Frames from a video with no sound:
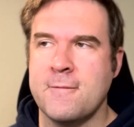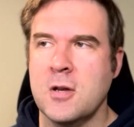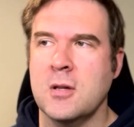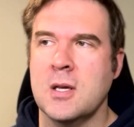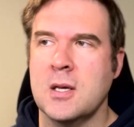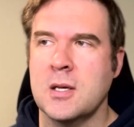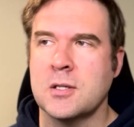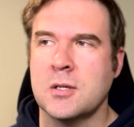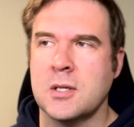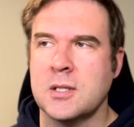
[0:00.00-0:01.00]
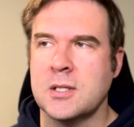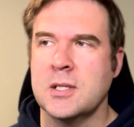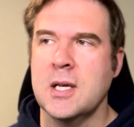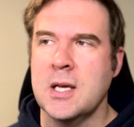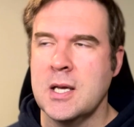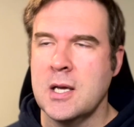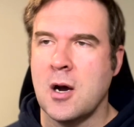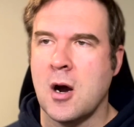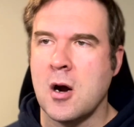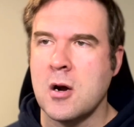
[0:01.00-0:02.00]
Philly is going to
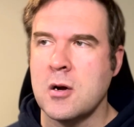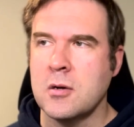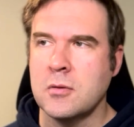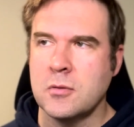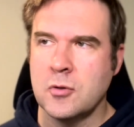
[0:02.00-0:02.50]
see our